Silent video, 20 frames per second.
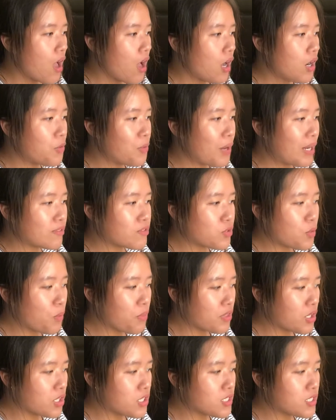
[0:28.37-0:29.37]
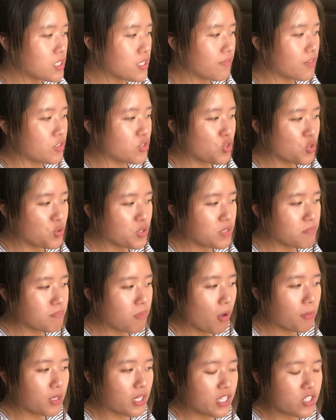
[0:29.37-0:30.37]
around 2/3 of the Jewish
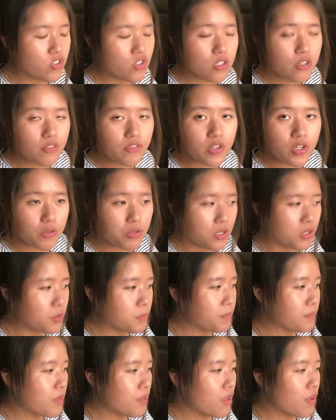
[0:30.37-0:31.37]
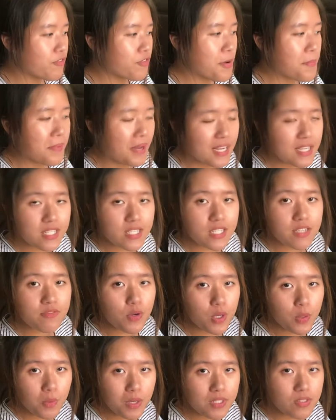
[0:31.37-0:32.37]
population of Europe, from
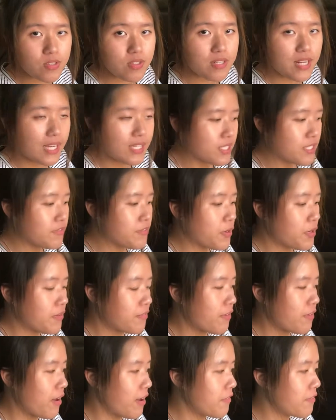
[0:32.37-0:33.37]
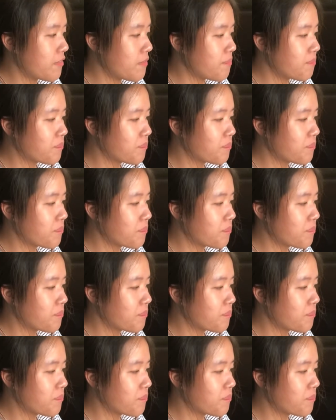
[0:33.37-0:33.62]
1941 to 1945.